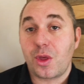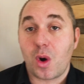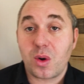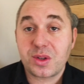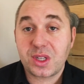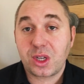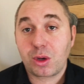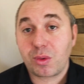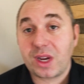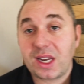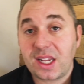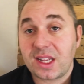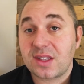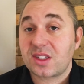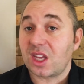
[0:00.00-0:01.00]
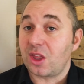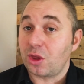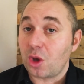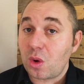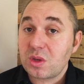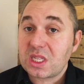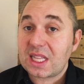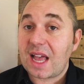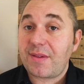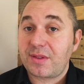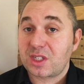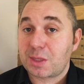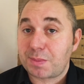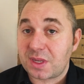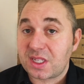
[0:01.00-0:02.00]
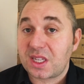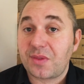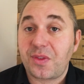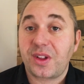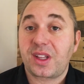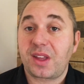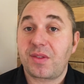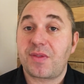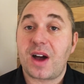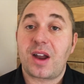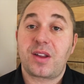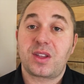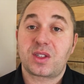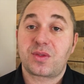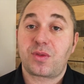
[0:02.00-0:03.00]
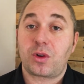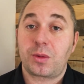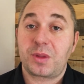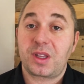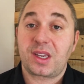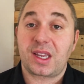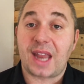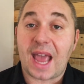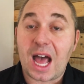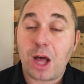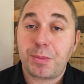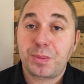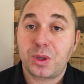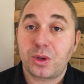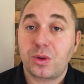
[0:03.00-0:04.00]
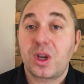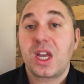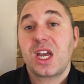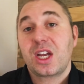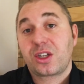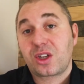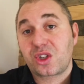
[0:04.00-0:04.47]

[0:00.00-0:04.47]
Those ingredients and those levels specifically found in this formula can help you